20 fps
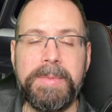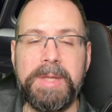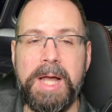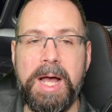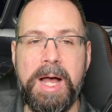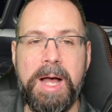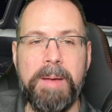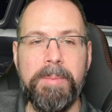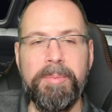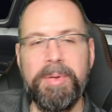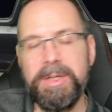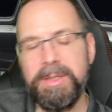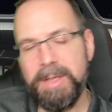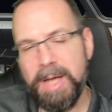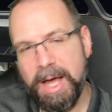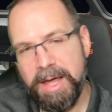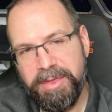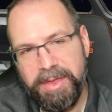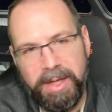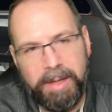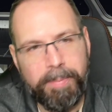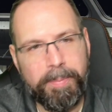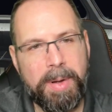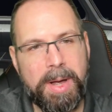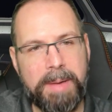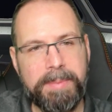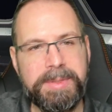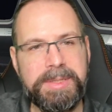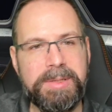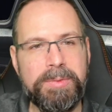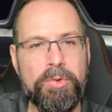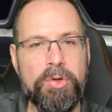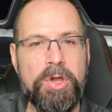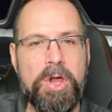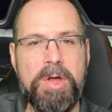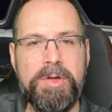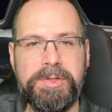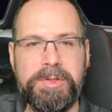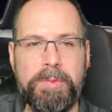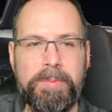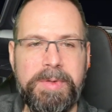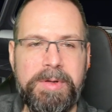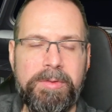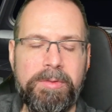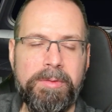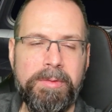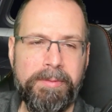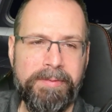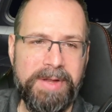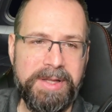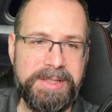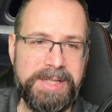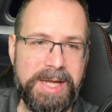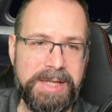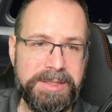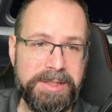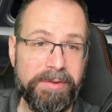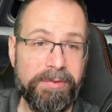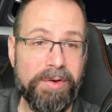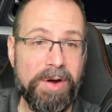Um, but I think Pops will also be fantastic for